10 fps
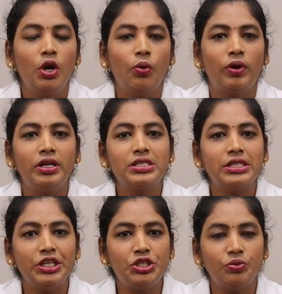One is
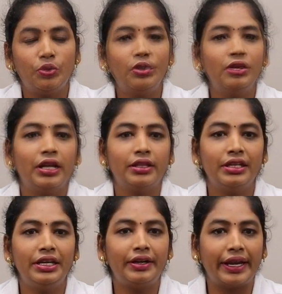ETO,
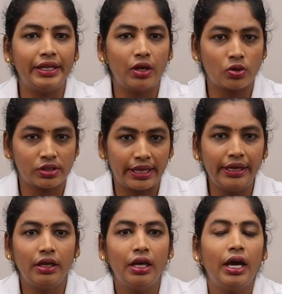ethylene trioxide,